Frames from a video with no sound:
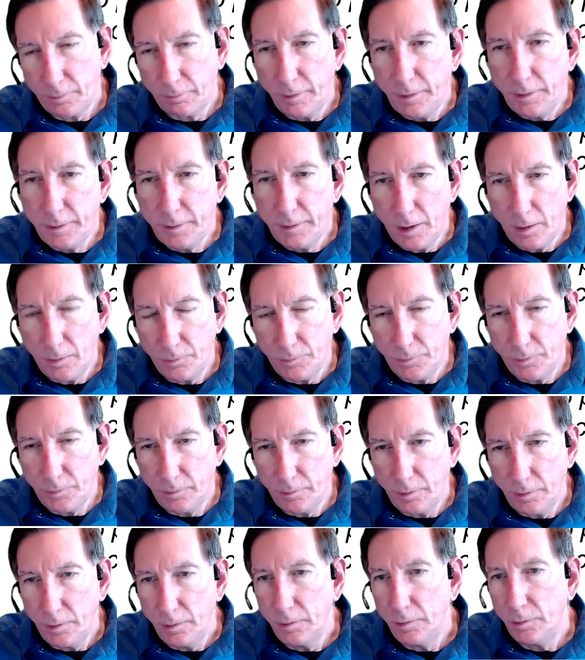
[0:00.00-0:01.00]

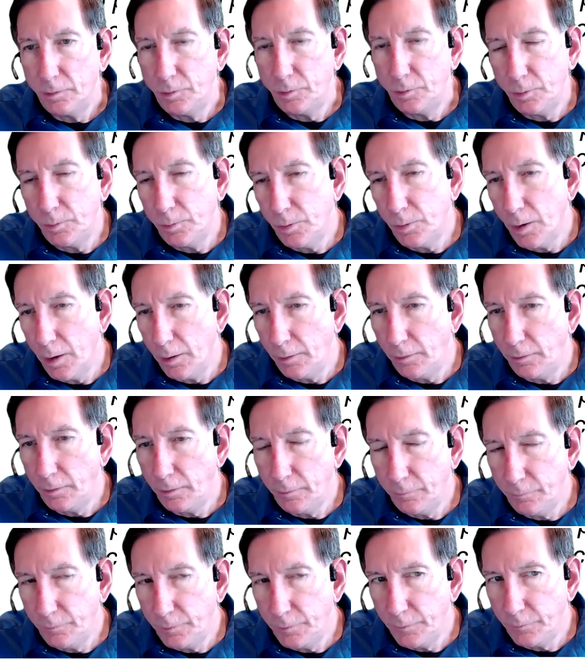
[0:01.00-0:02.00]

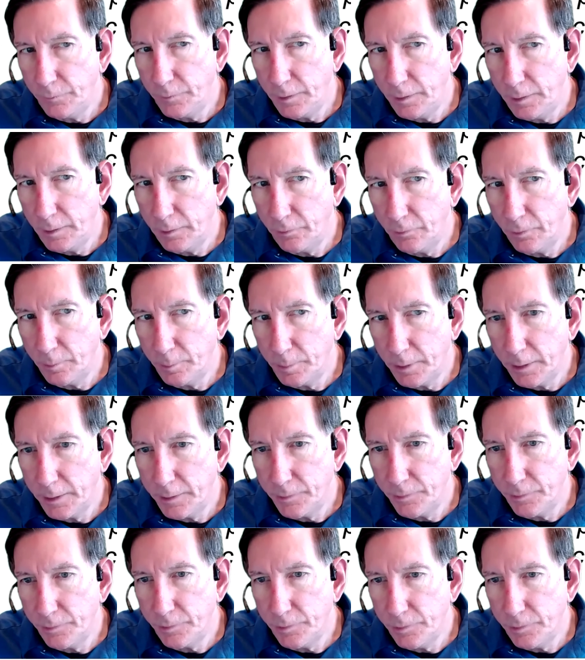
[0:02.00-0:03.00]
3,250 different
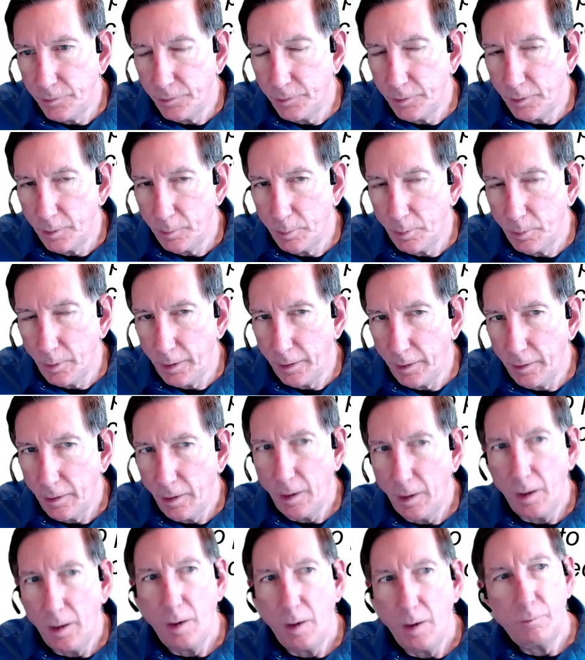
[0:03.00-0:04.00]
places in SharePoint
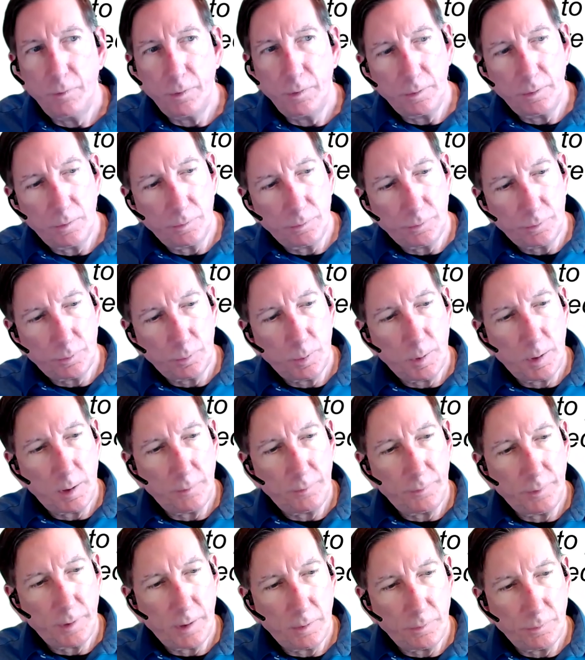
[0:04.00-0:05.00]
for those
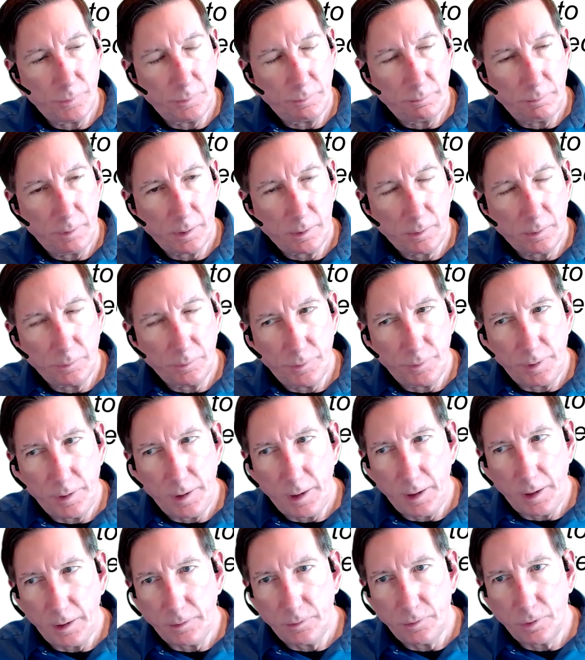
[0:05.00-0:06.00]
12,000 records a
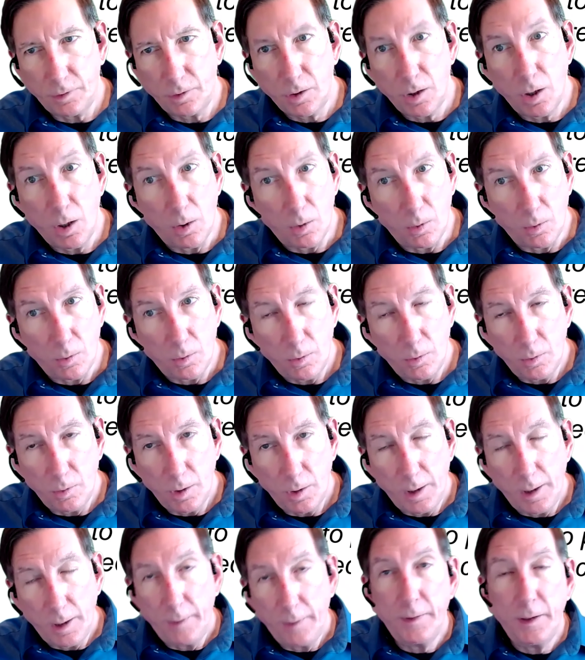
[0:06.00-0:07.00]
day to go.
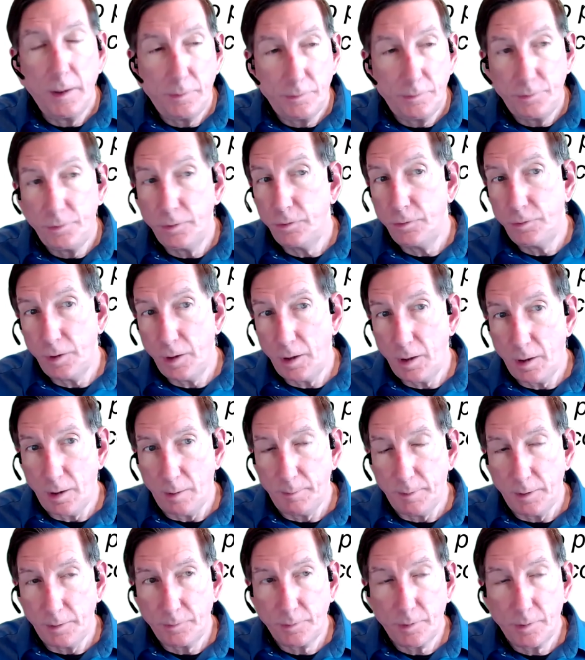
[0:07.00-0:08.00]
That's your
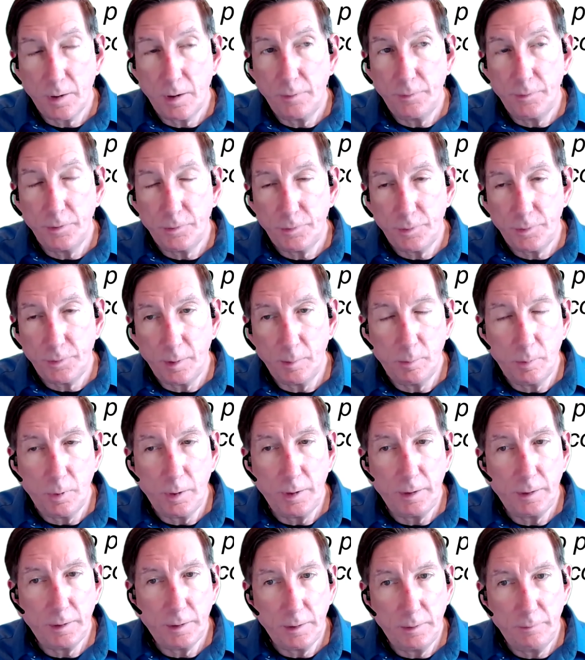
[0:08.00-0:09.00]
job. That's called the
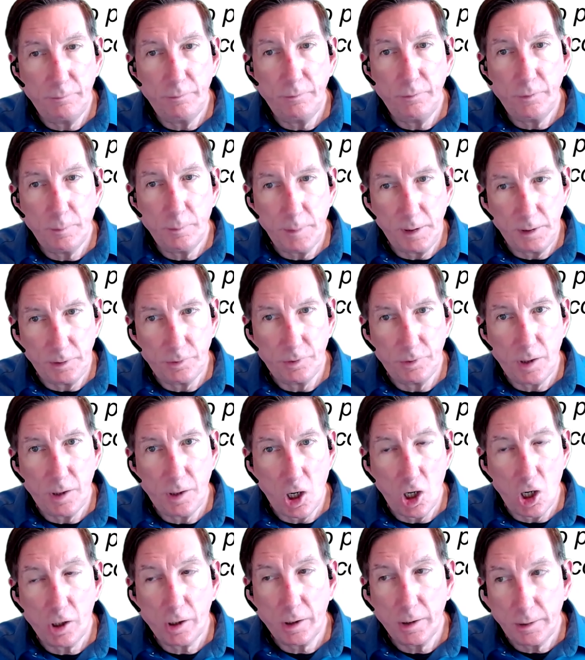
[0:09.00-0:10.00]
SharePoint information
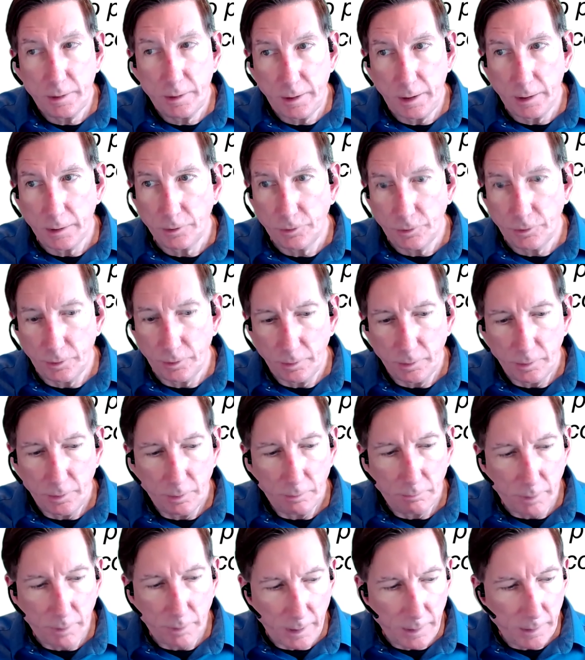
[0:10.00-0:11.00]
architecture,
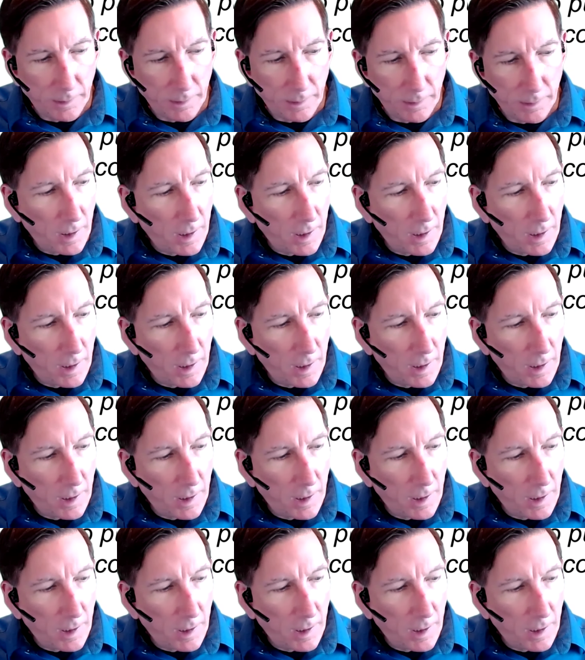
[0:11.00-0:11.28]
right?